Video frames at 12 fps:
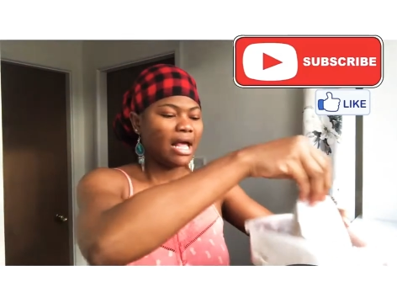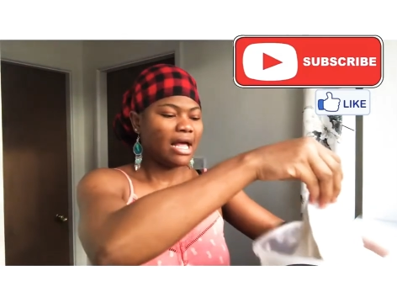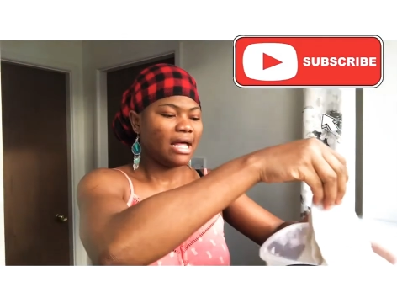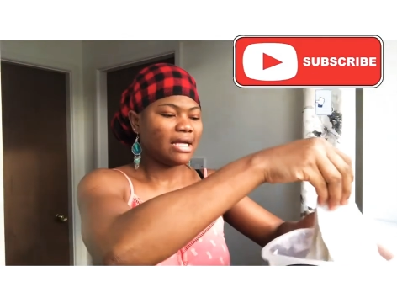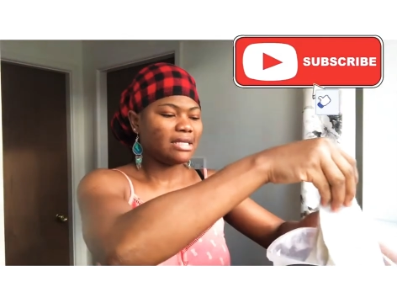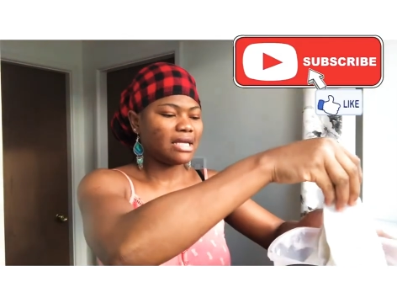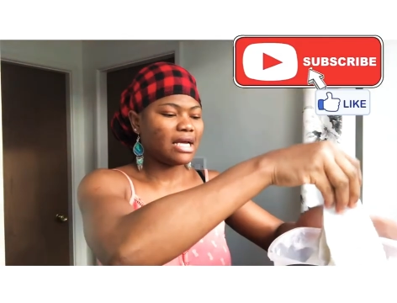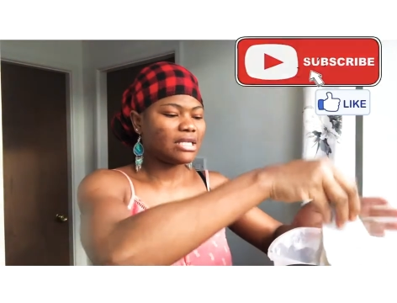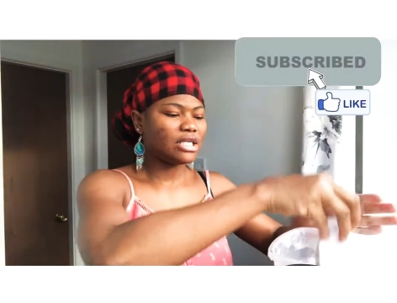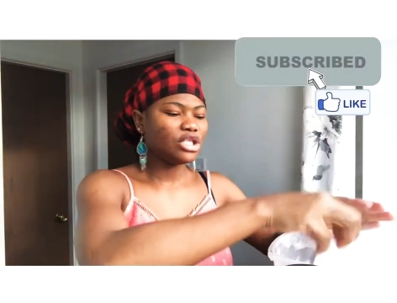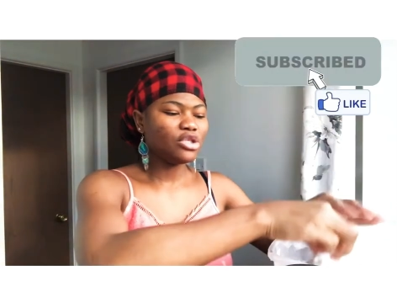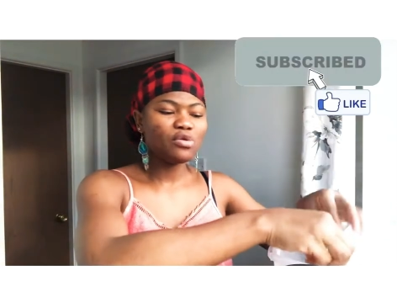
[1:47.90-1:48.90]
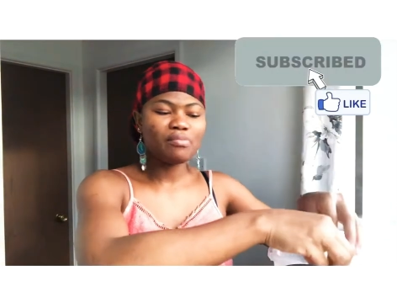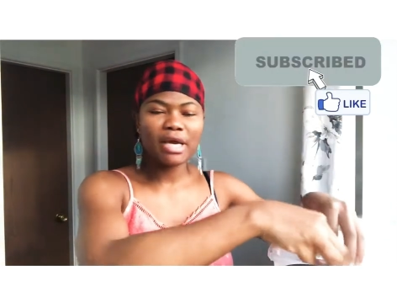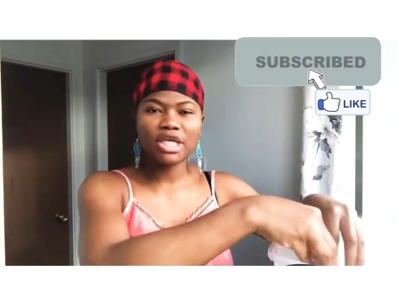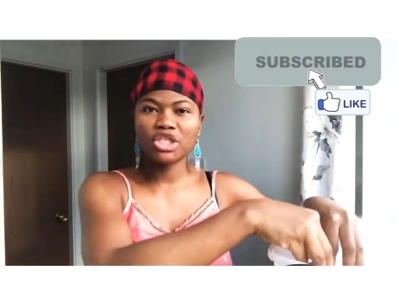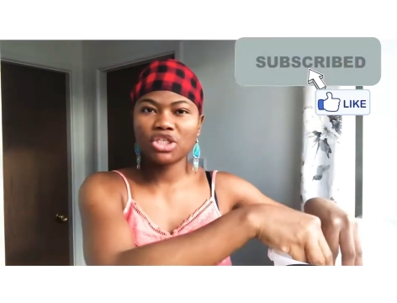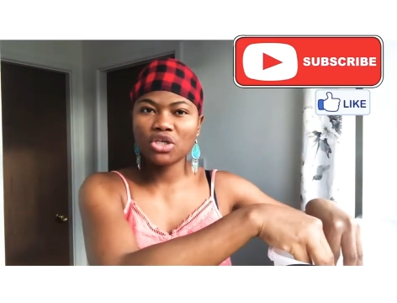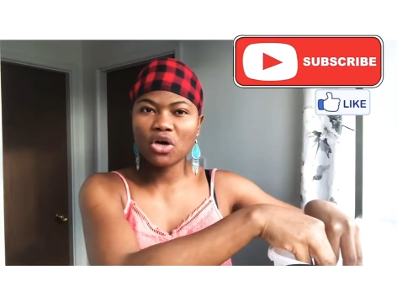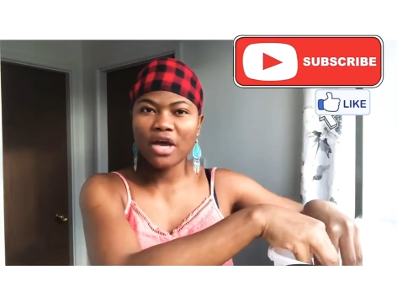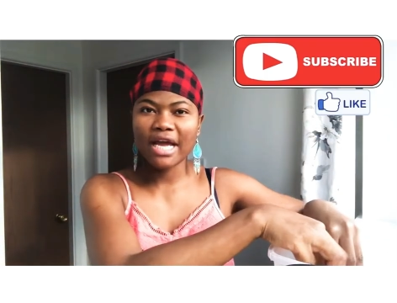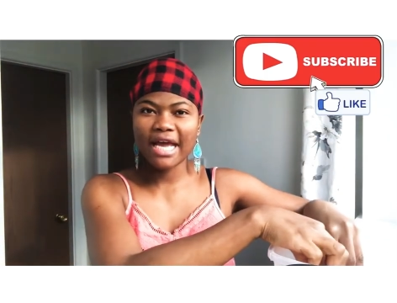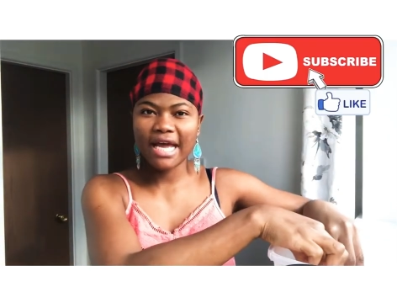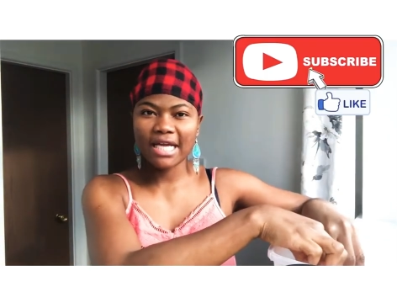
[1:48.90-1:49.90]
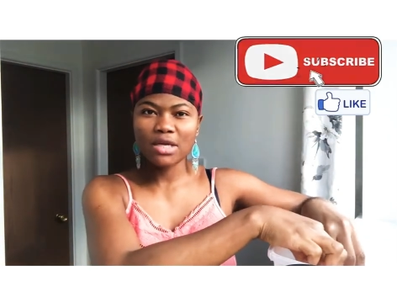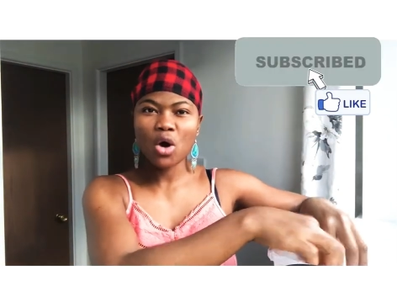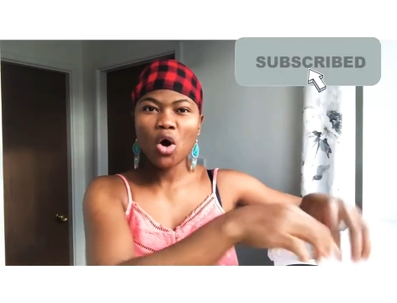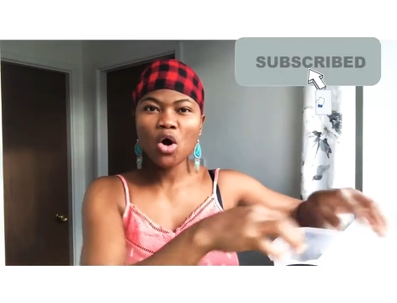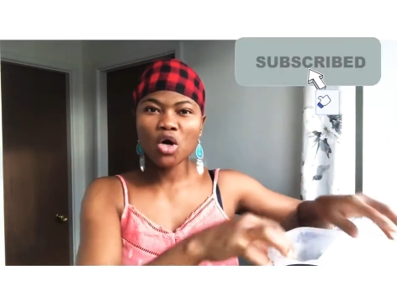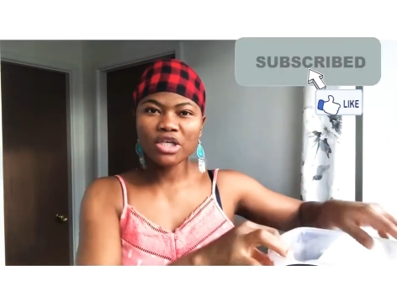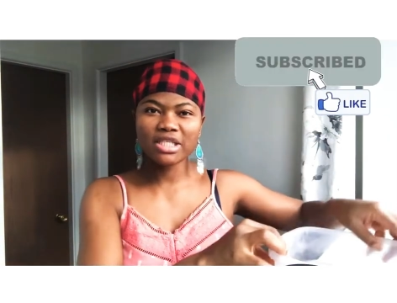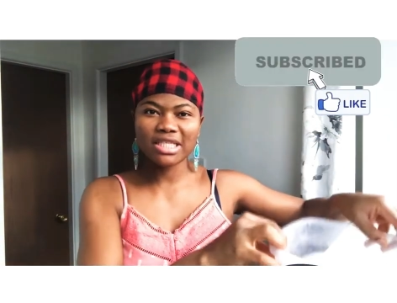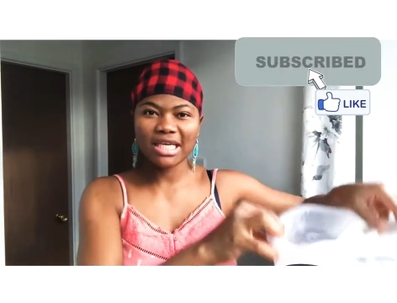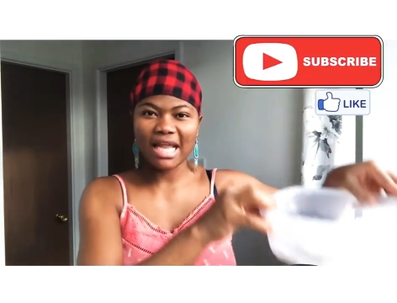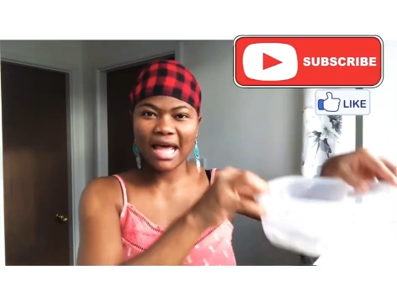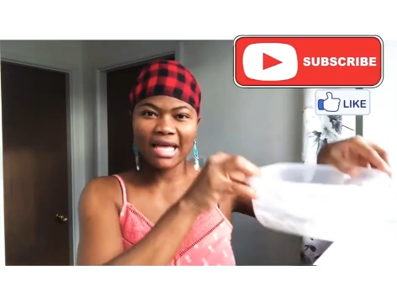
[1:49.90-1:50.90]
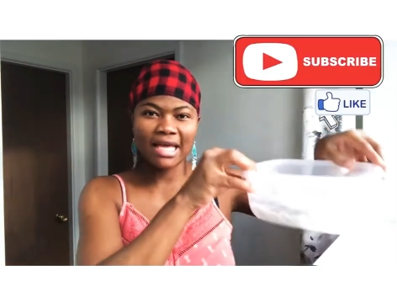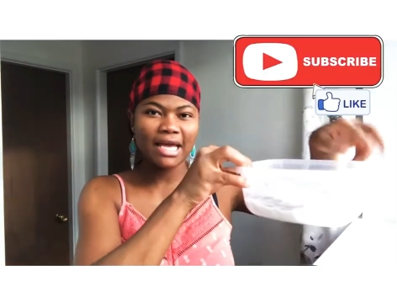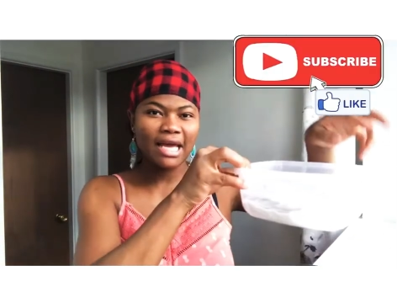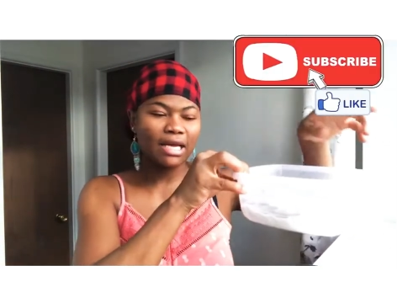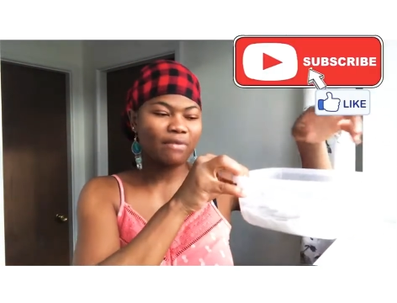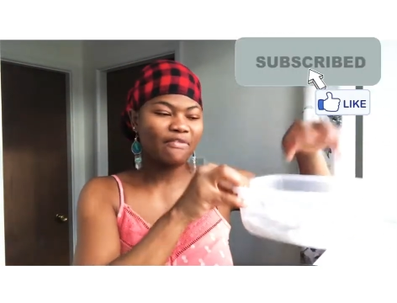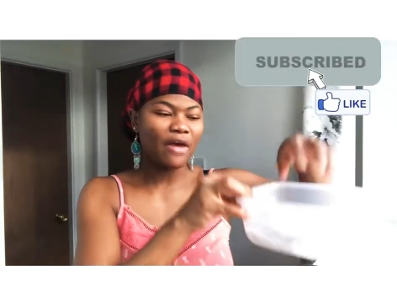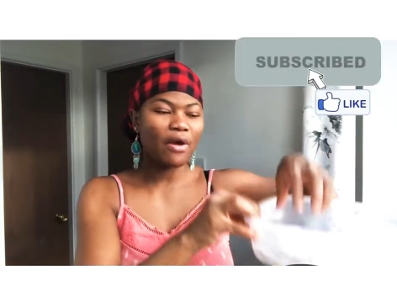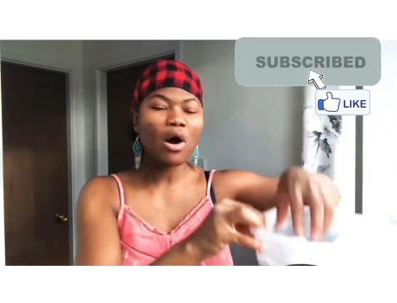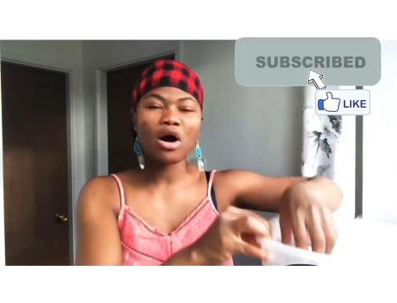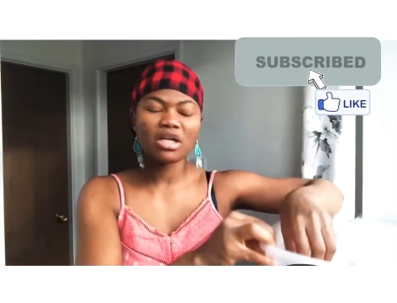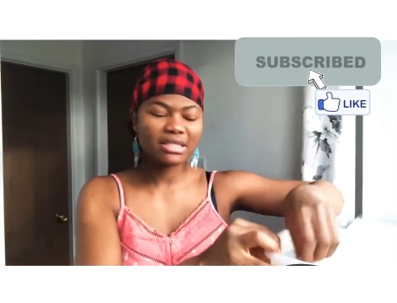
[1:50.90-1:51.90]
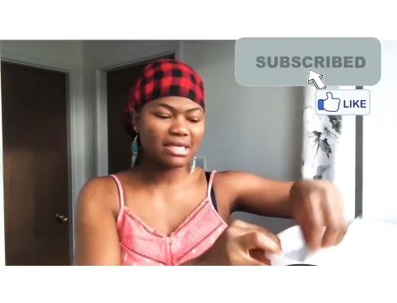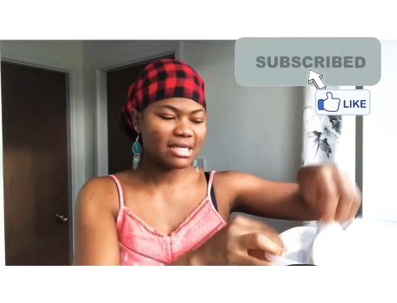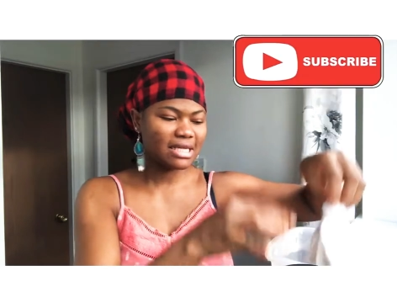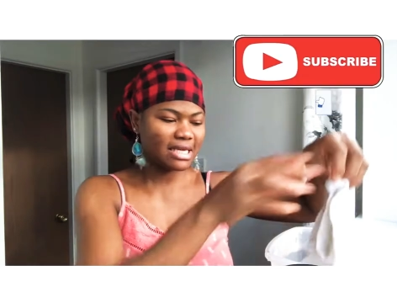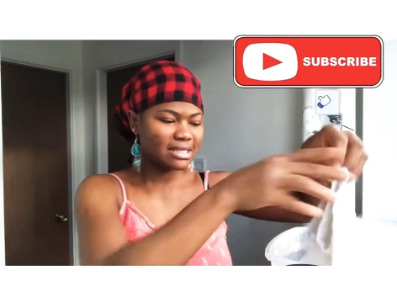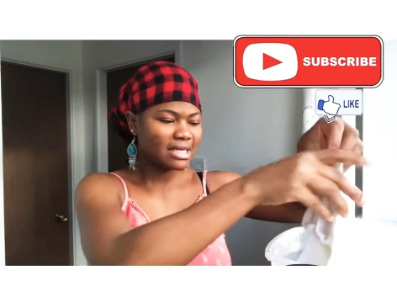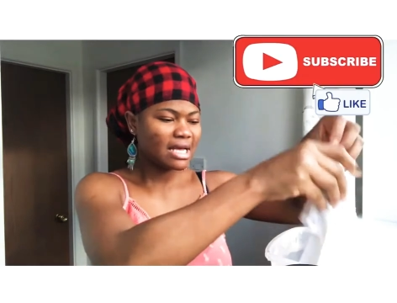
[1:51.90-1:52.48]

and then you make sure it get cooked, like it get very hot in it.